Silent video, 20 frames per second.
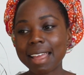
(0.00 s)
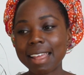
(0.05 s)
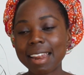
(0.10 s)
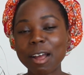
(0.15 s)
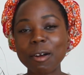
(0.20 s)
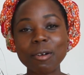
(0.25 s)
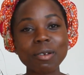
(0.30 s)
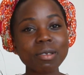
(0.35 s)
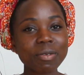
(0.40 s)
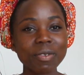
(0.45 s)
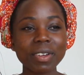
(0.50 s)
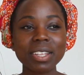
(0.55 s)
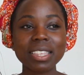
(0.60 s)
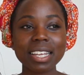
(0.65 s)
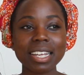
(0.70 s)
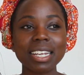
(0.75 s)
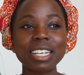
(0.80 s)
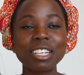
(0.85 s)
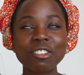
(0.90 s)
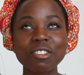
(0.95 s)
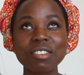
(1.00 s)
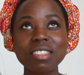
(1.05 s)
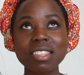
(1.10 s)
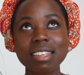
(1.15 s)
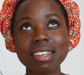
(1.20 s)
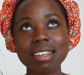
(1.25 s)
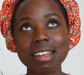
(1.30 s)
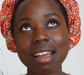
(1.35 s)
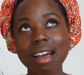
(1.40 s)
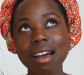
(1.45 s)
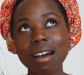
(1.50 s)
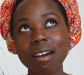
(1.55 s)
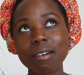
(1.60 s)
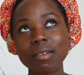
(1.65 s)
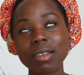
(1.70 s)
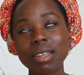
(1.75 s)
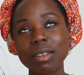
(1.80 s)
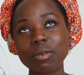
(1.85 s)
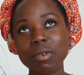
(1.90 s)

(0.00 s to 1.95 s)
and i always find that interesting how